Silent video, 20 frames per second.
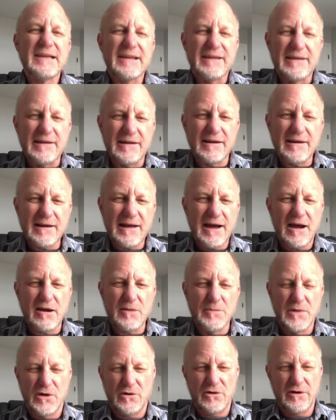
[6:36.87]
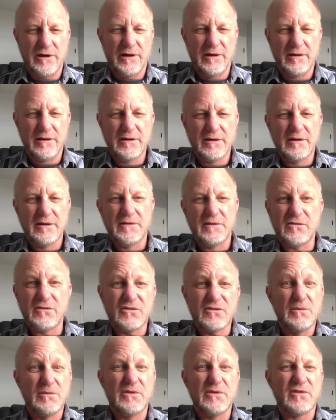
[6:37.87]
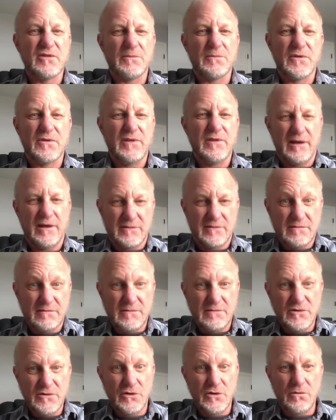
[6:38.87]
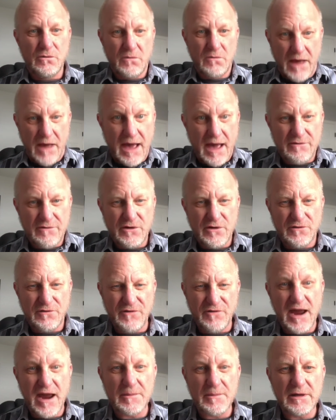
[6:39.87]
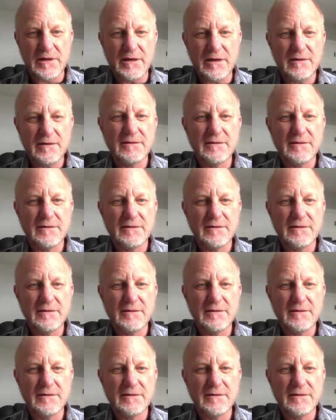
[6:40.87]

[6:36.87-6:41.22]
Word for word: Get an accountability. This is going to be something that you have in your family.